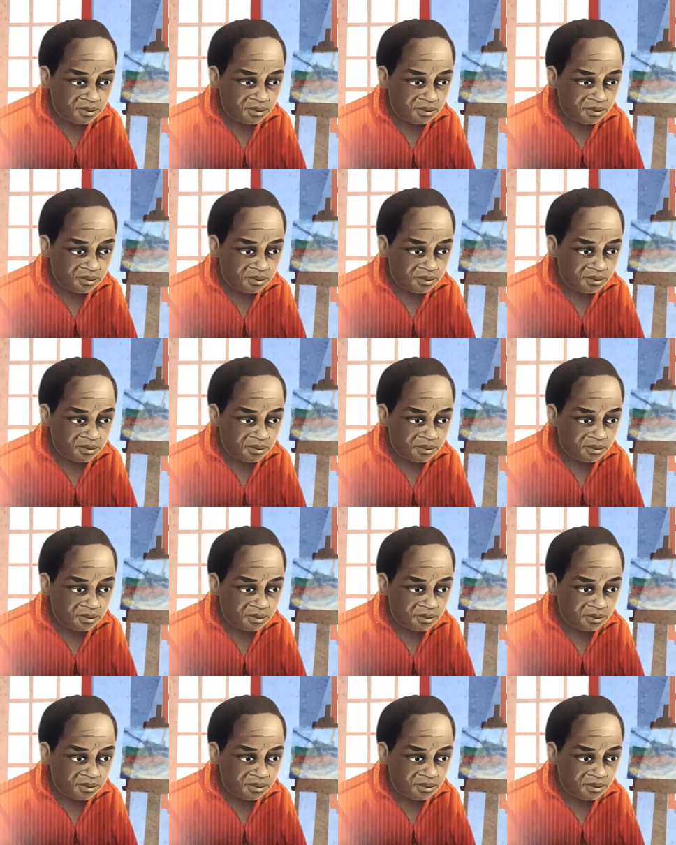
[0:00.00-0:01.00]

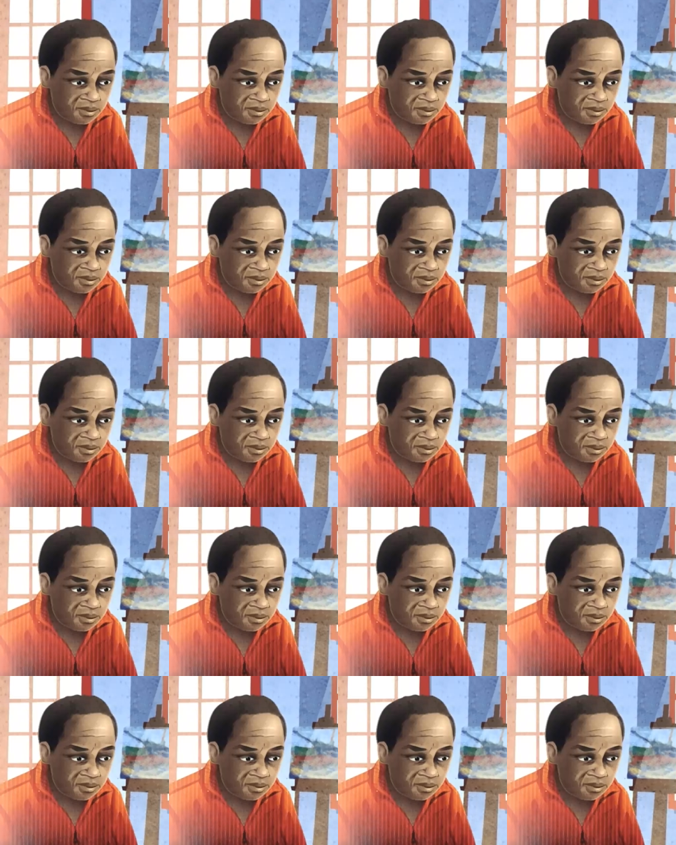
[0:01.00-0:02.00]

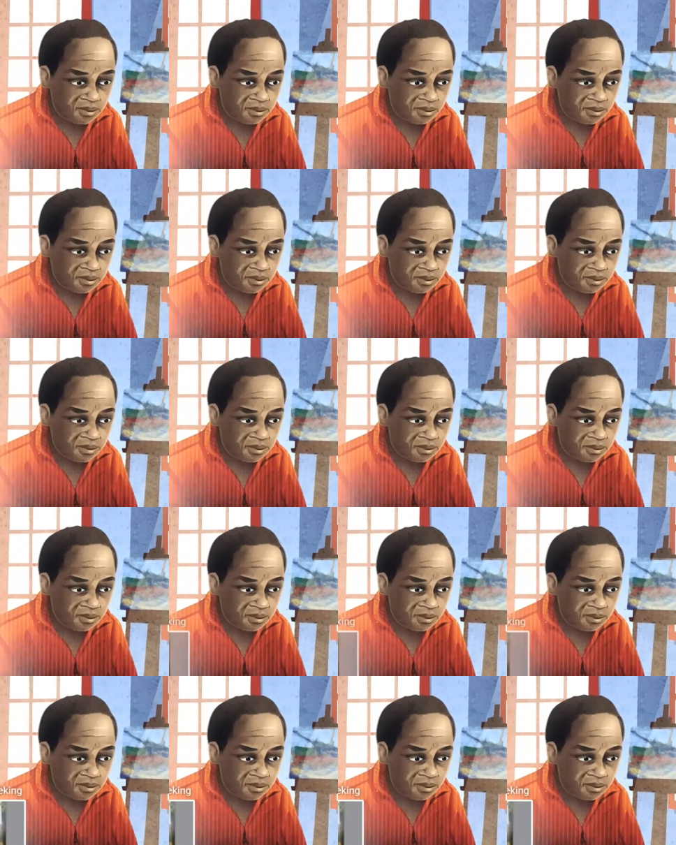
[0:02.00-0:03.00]

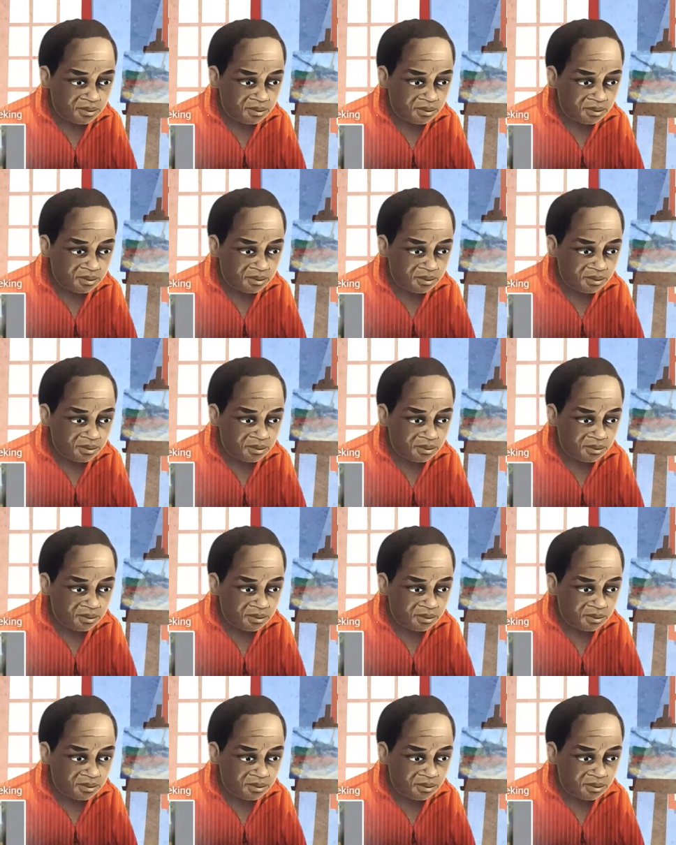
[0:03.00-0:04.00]

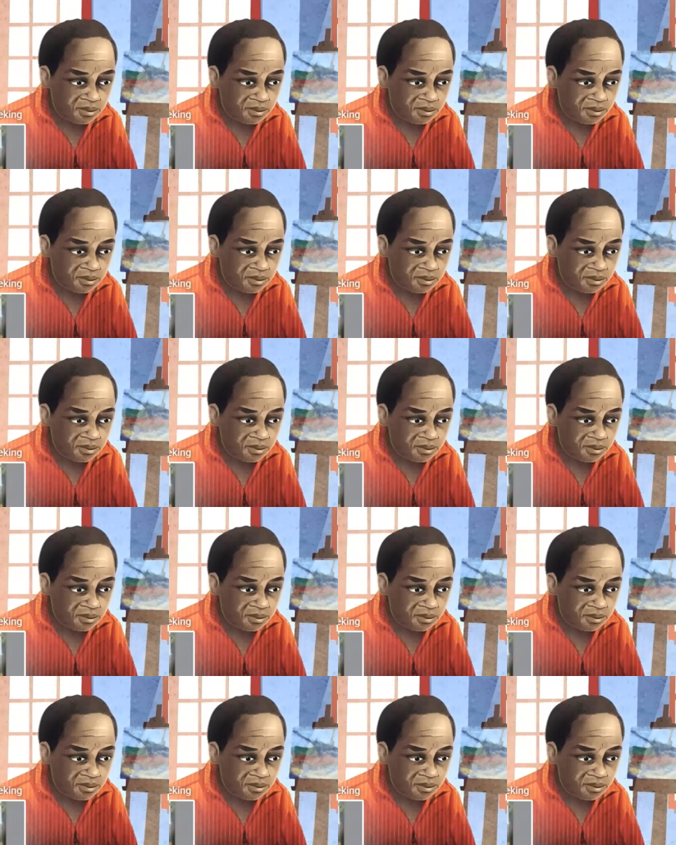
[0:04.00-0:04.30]
[no speech]